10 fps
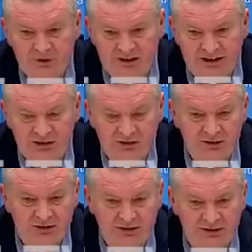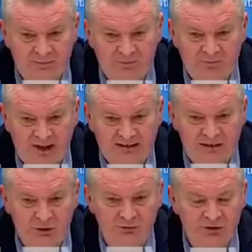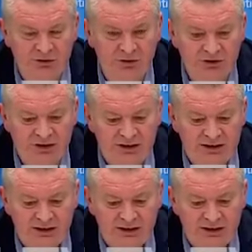potential anti-COVID drugs.